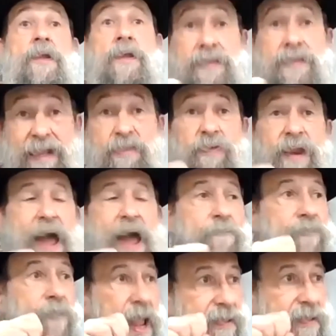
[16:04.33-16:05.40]
That's what
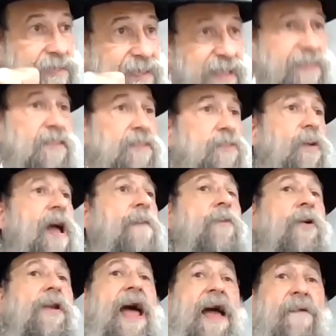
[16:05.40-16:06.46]
and this is where I'm
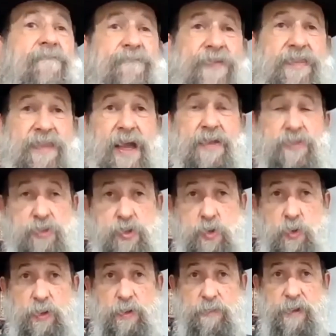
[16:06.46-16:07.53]
going to emphasize
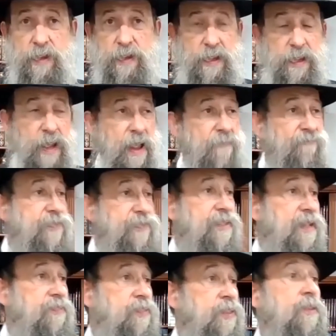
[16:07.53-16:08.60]

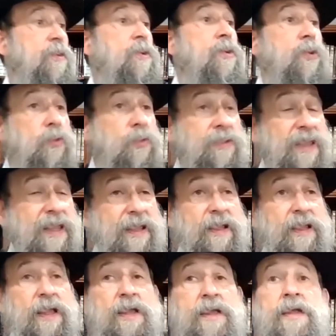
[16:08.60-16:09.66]
you
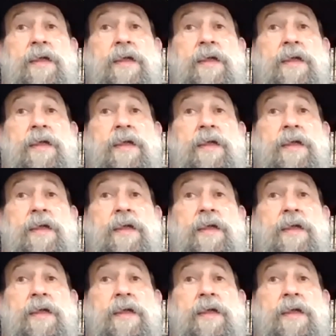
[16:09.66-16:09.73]
think.